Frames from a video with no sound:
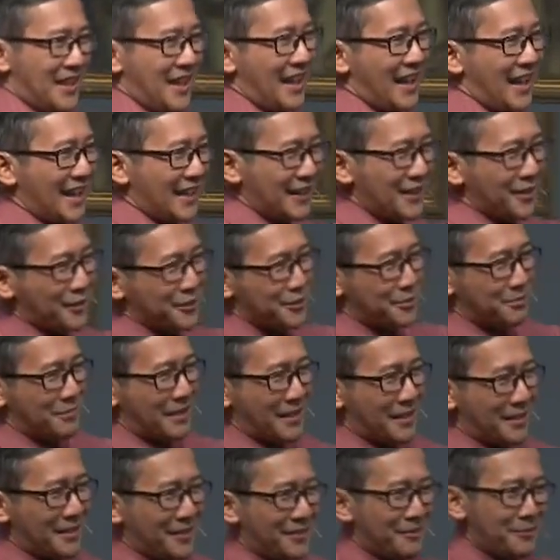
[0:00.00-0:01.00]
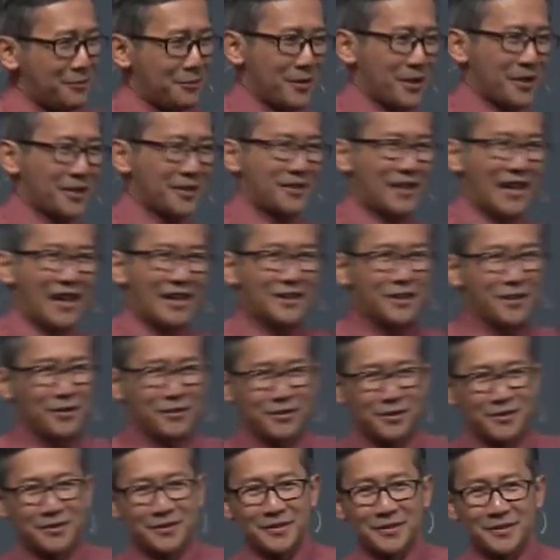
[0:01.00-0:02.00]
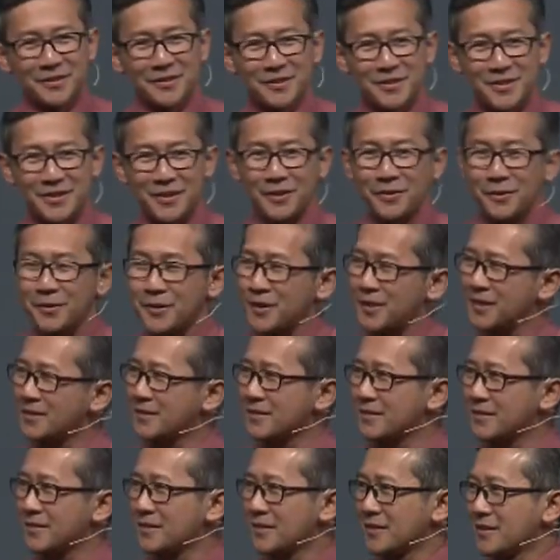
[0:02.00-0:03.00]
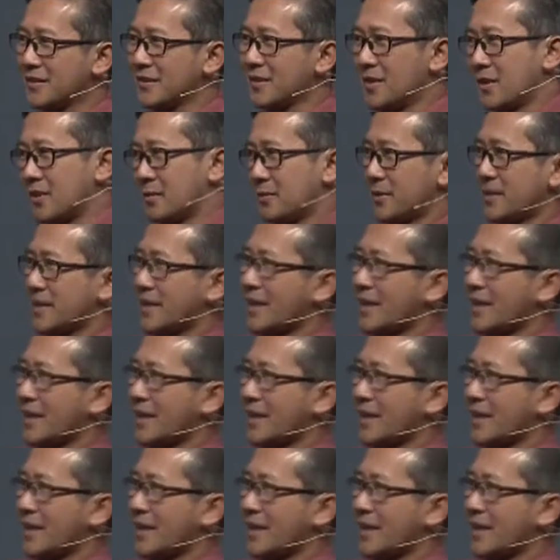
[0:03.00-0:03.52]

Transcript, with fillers: I go to my work, I go to, to school, with